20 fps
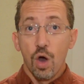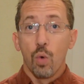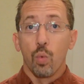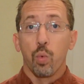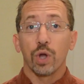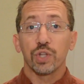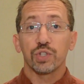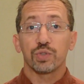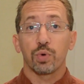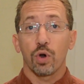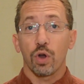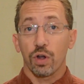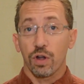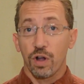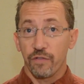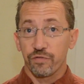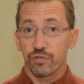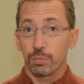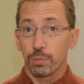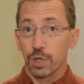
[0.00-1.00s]
Once we're all
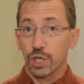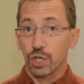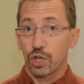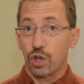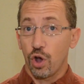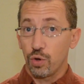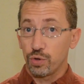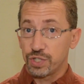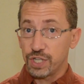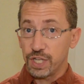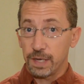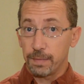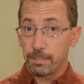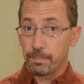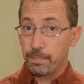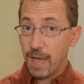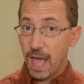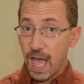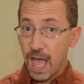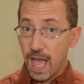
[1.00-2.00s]
comfortable and cozy in
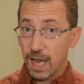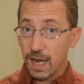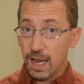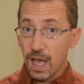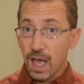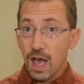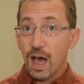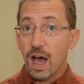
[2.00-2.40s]
bed,